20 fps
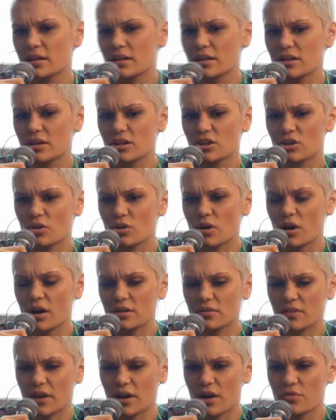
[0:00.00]
and you
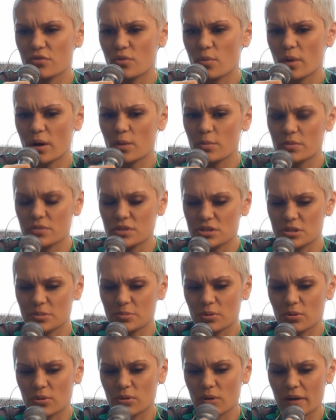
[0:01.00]
kind of get overwhelmed with the
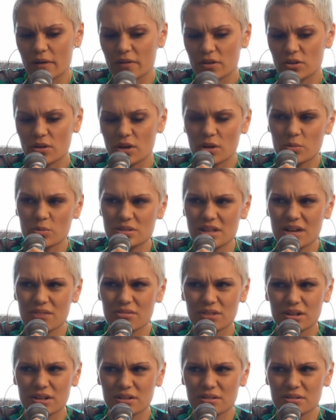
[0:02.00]
support, and then you go, was that
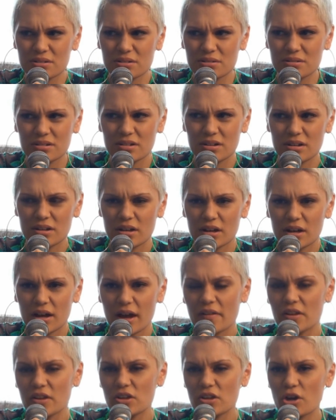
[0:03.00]
real?
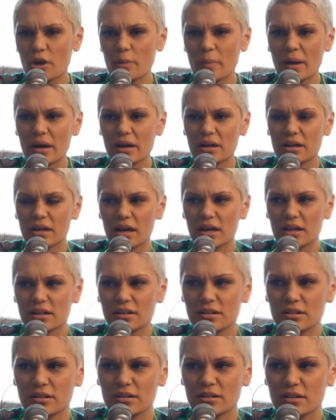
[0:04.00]
And then you go back
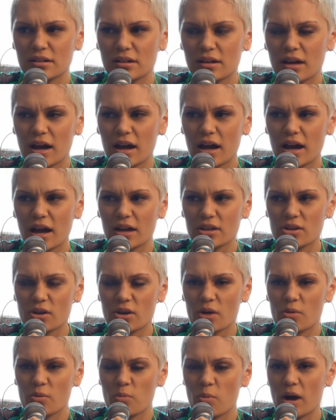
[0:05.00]
again and you
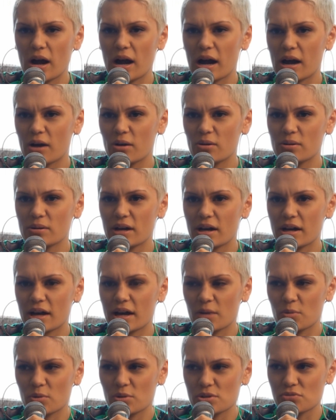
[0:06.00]
go, wow,
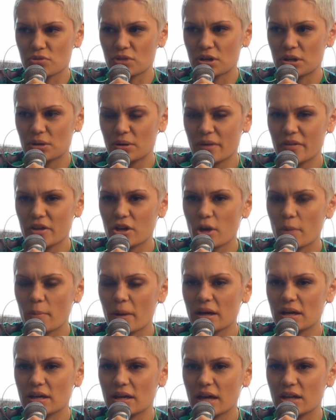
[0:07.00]
okay, it was real. And then you go
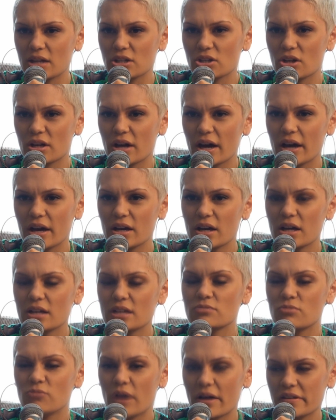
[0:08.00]
back again and you're like,
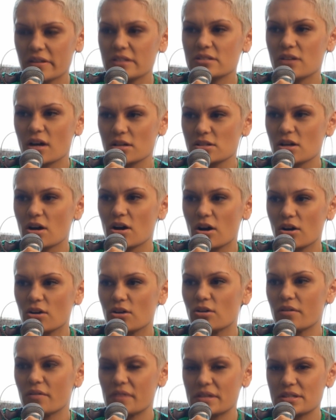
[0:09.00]
right, these guys are
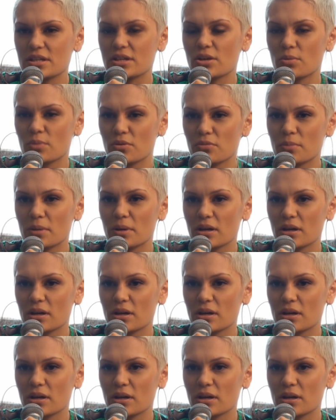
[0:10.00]
hardcore and they're sticking with